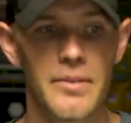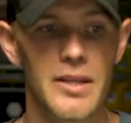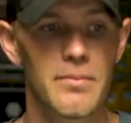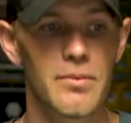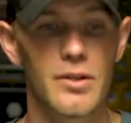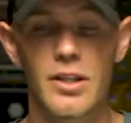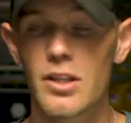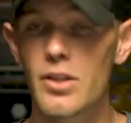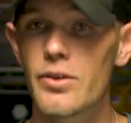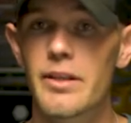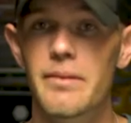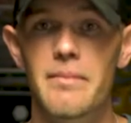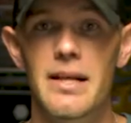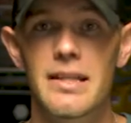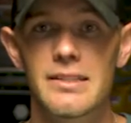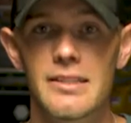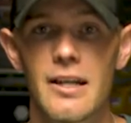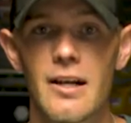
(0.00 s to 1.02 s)
of people, including
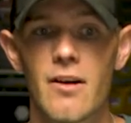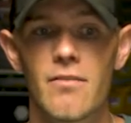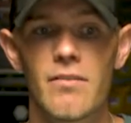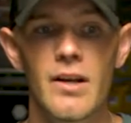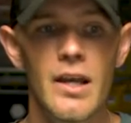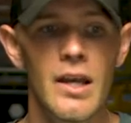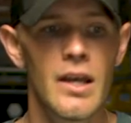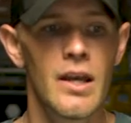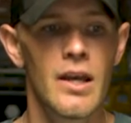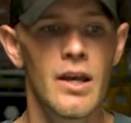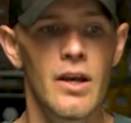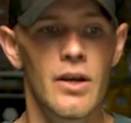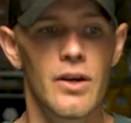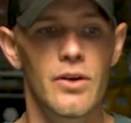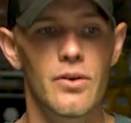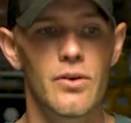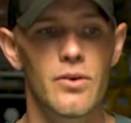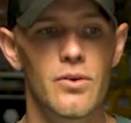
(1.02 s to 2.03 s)
myself,
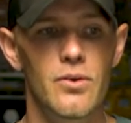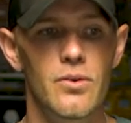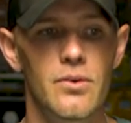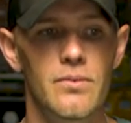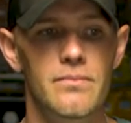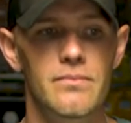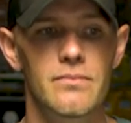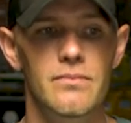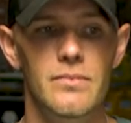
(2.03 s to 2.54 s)
who